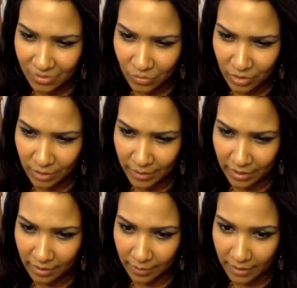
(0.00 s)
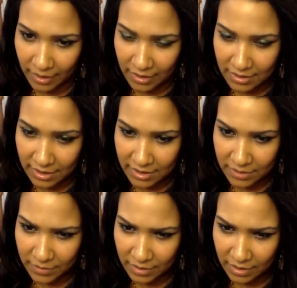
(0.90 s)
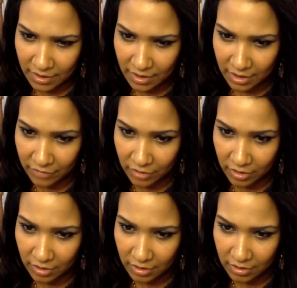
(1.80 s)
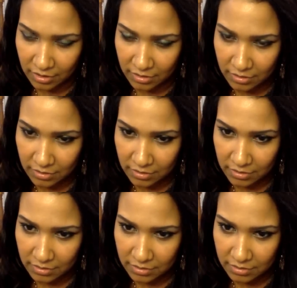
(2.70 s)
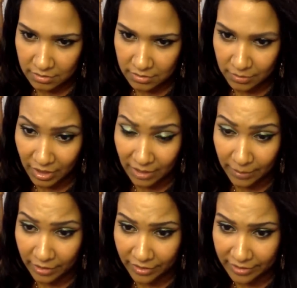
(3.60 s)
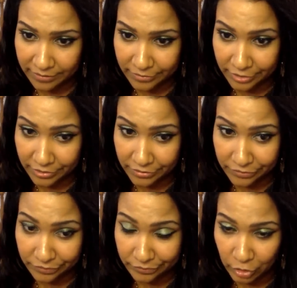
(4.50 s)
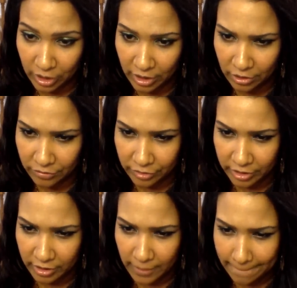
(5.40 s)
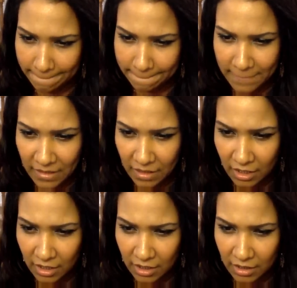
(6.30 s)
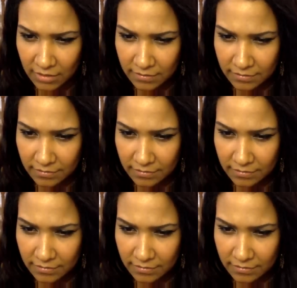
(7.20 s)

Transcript: what about a man text me and never call? Probably married, duh, or got a girlfriend. Um,